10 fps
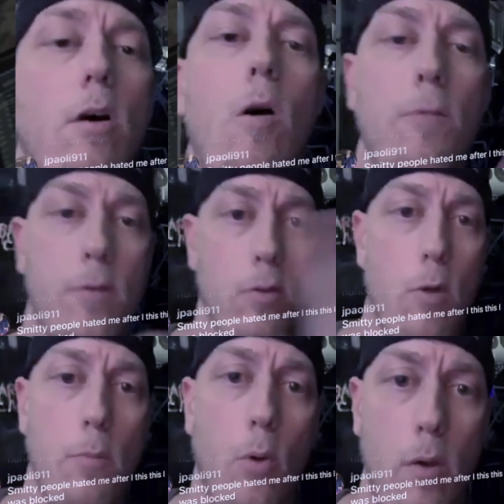all for the
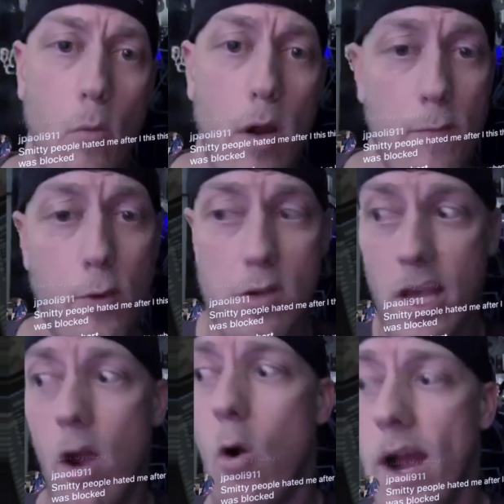1.1. If you
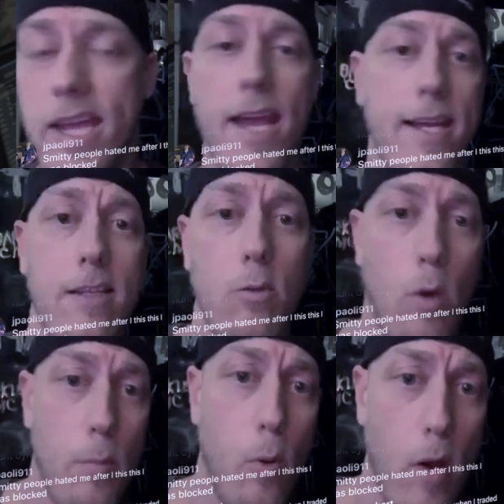say, oh, I can't get the
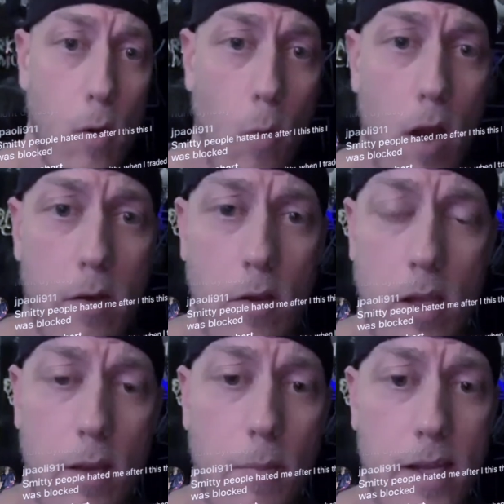1.01
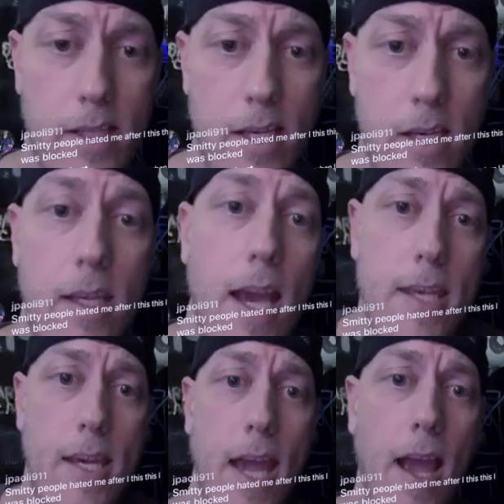in my league. Yeah,
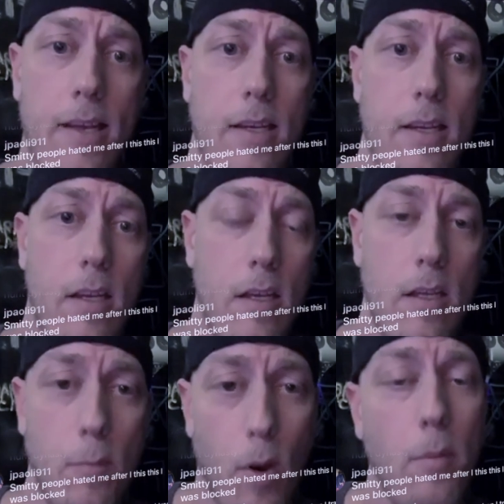you can.
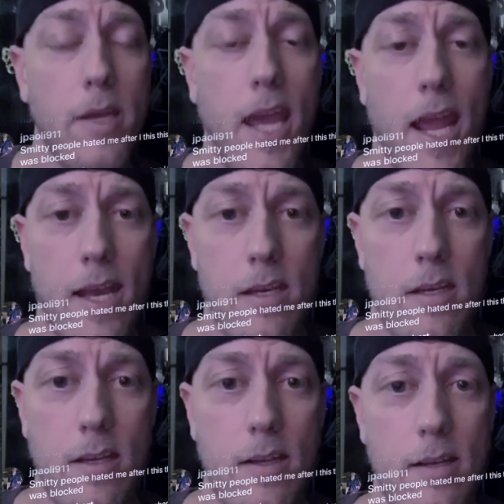You probably can.
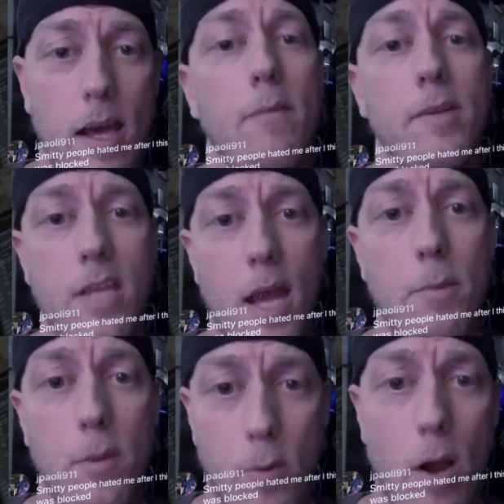Not every time,
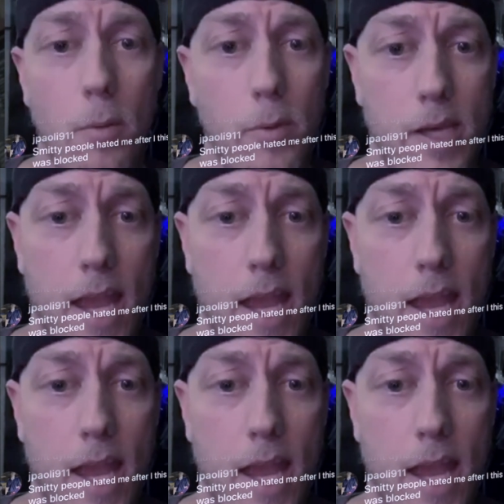but you probably